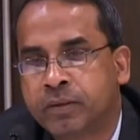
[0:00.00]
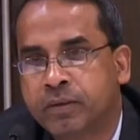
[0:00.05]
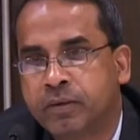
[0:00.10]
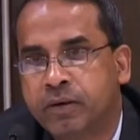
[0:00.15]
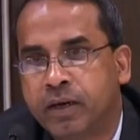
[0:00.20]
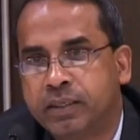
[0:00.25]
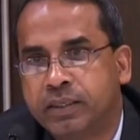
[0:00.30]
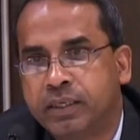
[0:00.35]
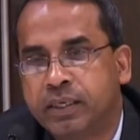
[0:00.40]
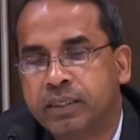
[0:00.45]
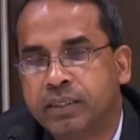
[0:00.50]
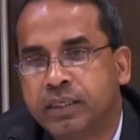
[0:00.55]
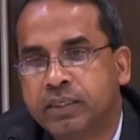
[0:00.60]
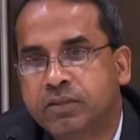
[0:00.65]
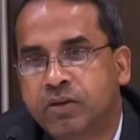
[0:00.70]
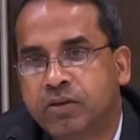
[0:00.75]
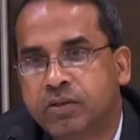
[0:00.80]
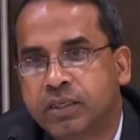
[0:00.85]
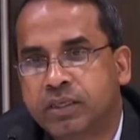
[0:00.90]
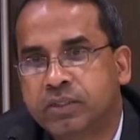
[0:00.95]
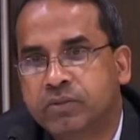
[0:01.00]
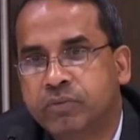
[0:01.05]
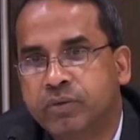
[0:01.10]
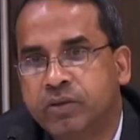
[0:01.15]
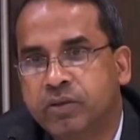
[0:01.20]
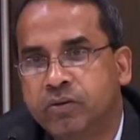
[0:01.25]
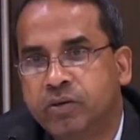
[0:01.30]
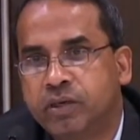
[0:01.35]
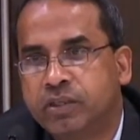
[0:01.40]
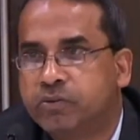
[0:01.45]
So I think in this context,
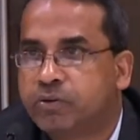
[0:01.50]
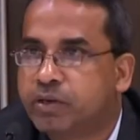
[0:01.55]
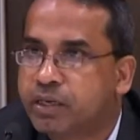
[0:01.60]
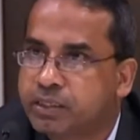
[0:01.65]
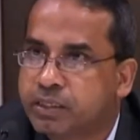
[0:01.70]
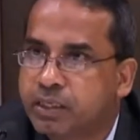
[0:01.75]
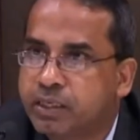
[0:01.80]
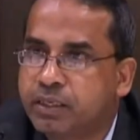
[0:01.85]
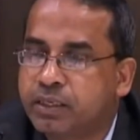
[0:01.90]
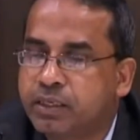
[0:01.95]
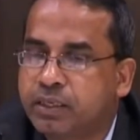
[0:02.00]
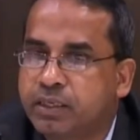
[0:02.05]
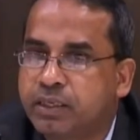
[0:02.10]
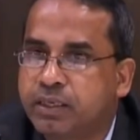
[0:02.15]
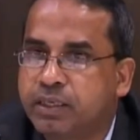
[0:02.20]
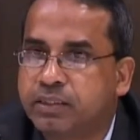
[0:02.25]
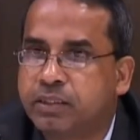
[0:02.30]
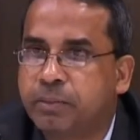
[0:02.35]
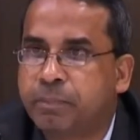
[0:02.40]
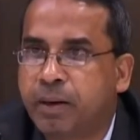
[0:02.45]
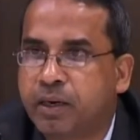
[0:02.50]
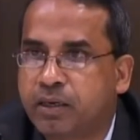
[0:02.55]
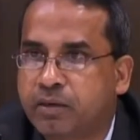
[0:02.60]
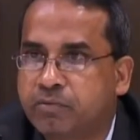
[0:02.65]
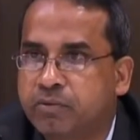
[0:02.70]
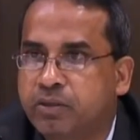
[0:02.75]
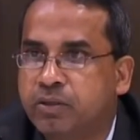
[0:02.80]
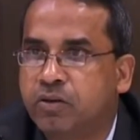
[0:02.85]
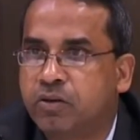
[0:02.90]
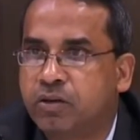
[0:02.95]
we know education as a part
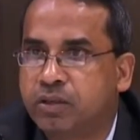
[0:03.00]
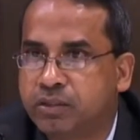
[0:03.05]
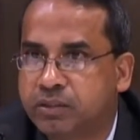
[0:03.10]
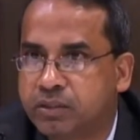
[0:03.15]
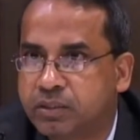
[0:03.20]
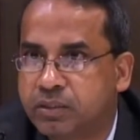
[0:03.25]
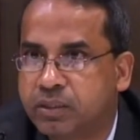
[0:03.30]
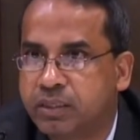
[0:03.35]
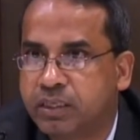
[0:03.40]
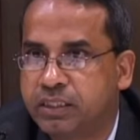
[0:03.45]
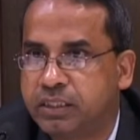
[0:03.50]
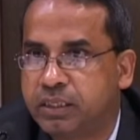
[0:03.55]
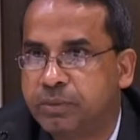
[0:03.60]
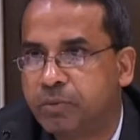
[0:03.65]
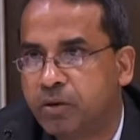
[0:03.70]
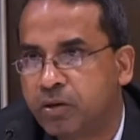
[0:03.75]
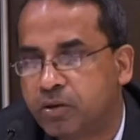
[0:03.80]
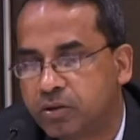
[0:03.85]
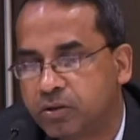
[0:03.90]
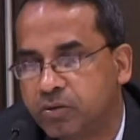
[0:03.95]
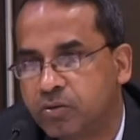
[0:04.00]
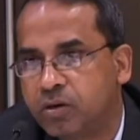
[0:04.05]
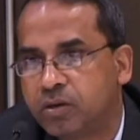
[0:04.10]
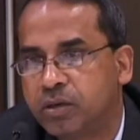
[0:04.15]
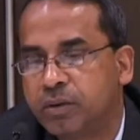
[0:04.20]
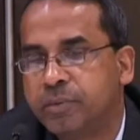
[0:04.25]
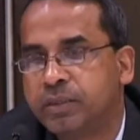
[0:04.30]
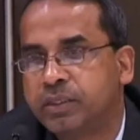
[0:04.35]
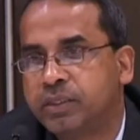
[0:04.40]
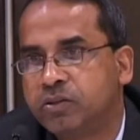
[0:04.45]
of the knowledge regime, or you
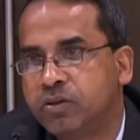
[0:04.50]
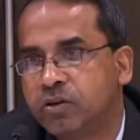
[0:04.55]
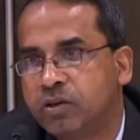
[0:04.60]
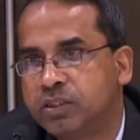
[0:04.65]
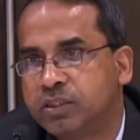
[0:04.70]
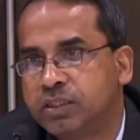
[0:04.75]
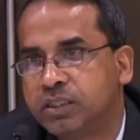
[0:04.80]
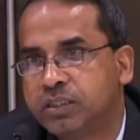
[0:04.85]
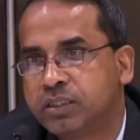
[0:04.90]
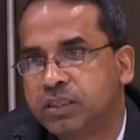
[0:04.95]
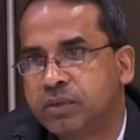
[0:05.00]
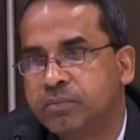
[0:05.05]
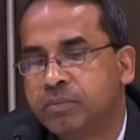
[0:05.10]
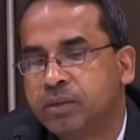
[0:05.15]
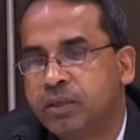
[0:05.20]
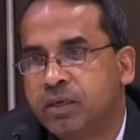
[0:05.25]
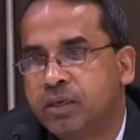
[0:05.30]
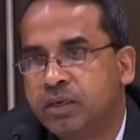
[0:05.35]
call it emerging knowledge system,